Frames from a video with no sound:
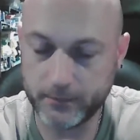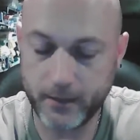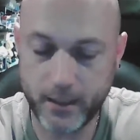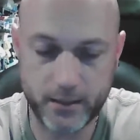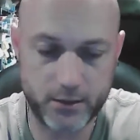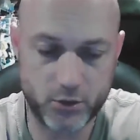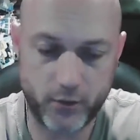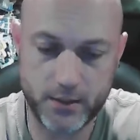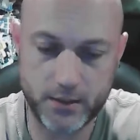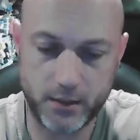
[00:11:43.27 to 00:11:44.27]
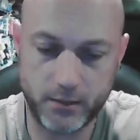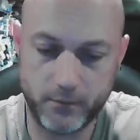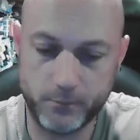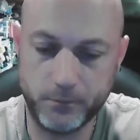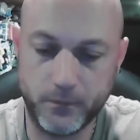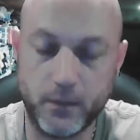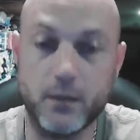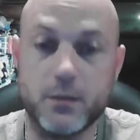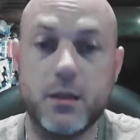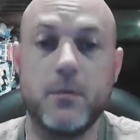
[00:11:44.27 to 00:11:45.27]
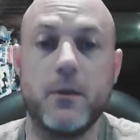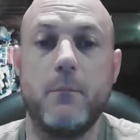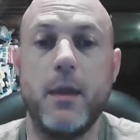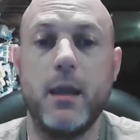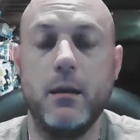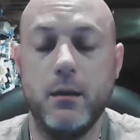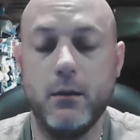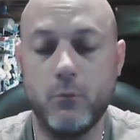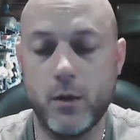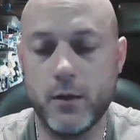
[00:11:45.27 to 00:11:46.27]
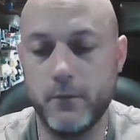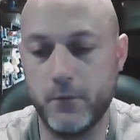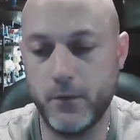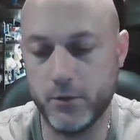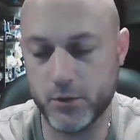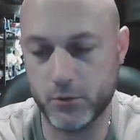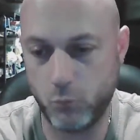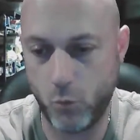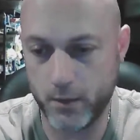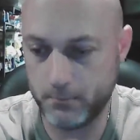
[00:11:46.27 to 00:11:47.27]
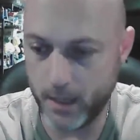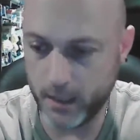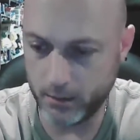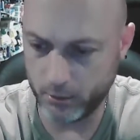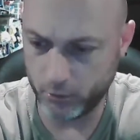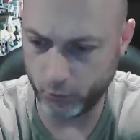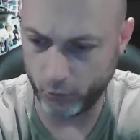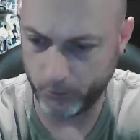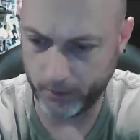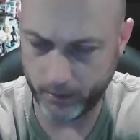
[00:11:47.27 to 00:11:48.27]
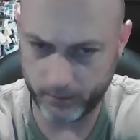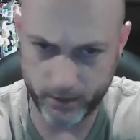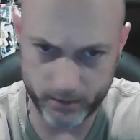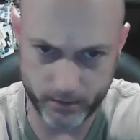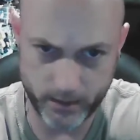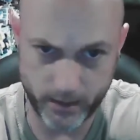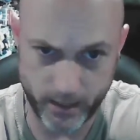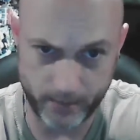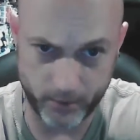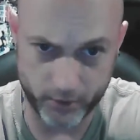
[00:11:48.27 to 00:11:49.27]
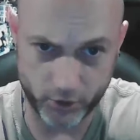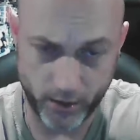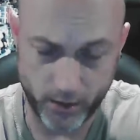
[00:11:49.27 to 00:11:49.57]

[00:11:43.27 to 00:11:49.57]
It's crazy. There's some of the main there's one main group, I'm going to say that much,